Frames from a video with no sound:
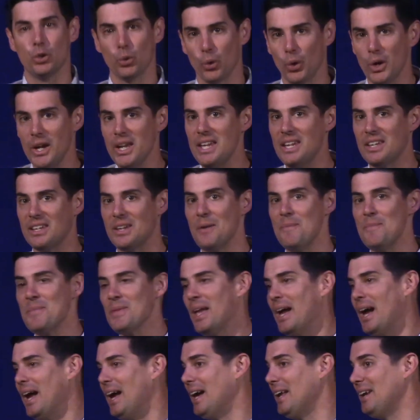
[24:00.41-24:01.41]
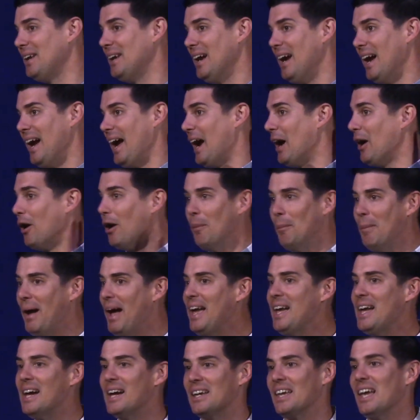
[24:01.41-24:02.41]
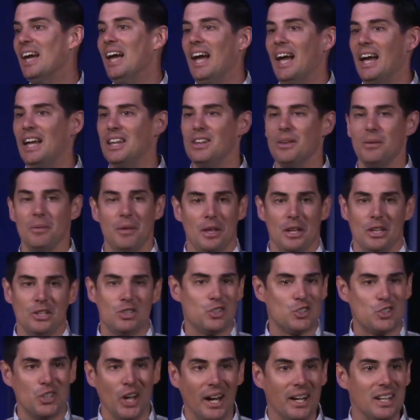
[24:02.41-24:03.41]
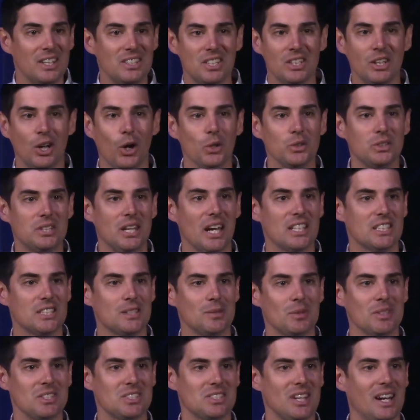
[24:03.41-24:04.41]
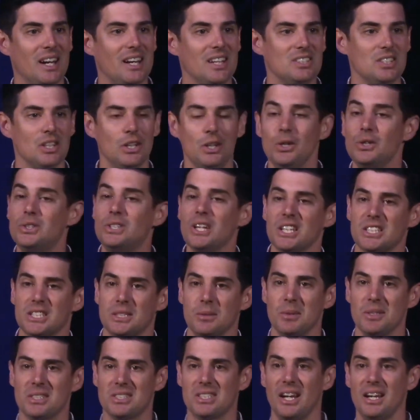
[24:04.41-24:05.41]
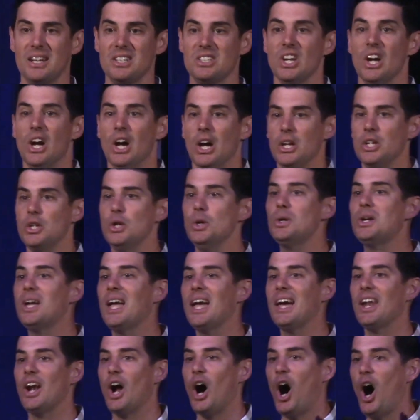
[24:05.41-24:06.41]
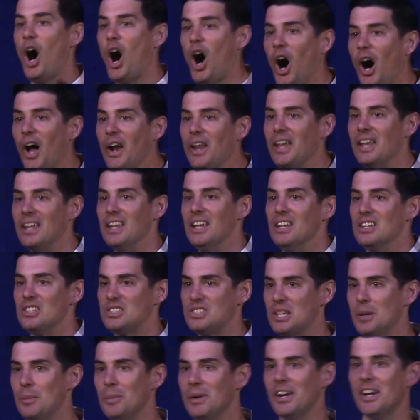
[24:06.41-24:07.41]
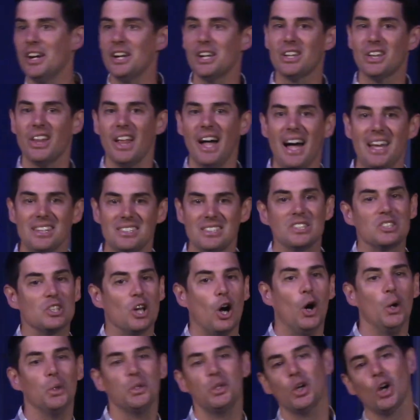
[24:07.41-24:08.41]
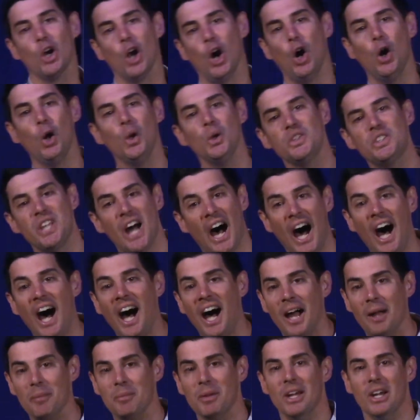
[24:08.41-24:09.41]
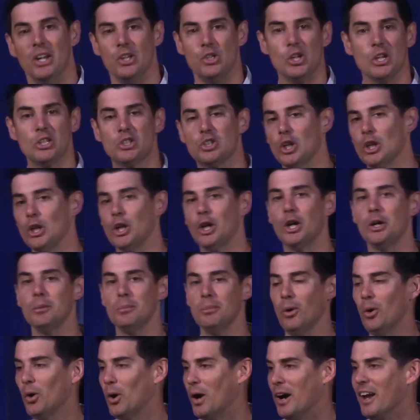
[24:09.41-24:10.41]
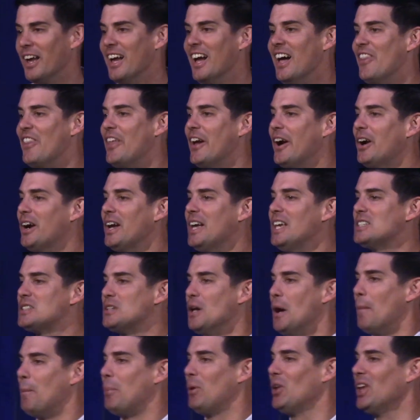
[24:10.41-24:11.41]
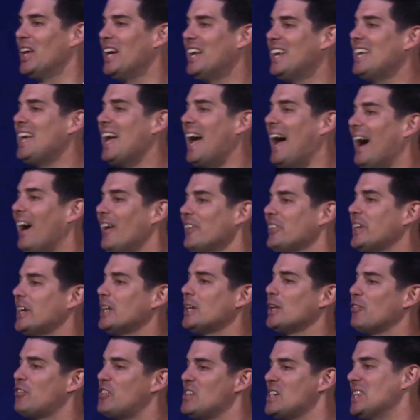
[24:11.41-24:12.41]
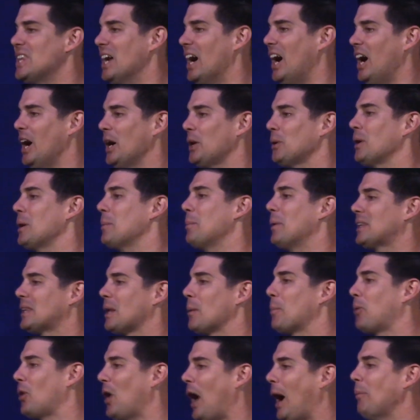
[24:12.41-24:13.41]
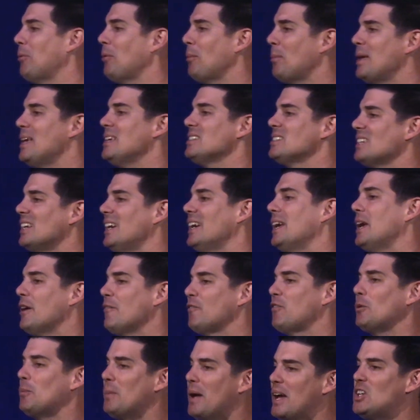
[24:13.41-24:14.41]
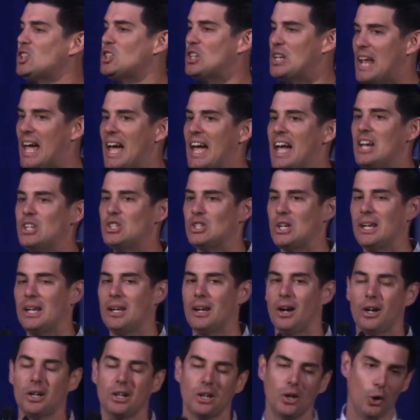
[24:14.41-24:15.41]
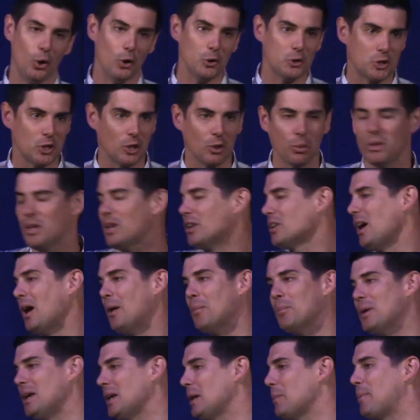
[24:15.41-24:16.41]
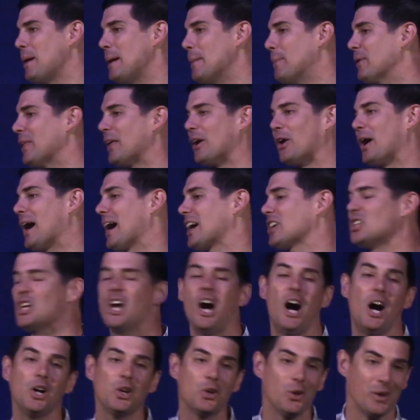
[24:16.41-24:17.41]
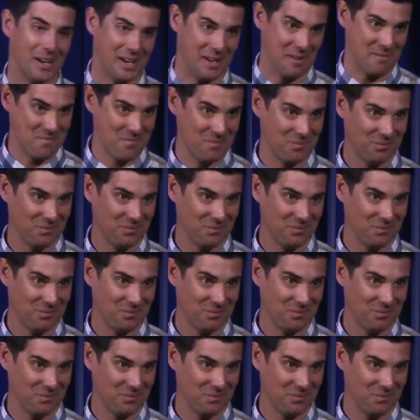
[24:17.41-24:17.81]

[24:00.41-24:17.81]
Greek and Aramaic and studies in Old Testament studies and New Testament studies. You can audit seminary classes on your own time just to learn more. There is plenty out there to feed the hungry, but the problem is in an information age in our culture where there aren't many people that are actually hungry.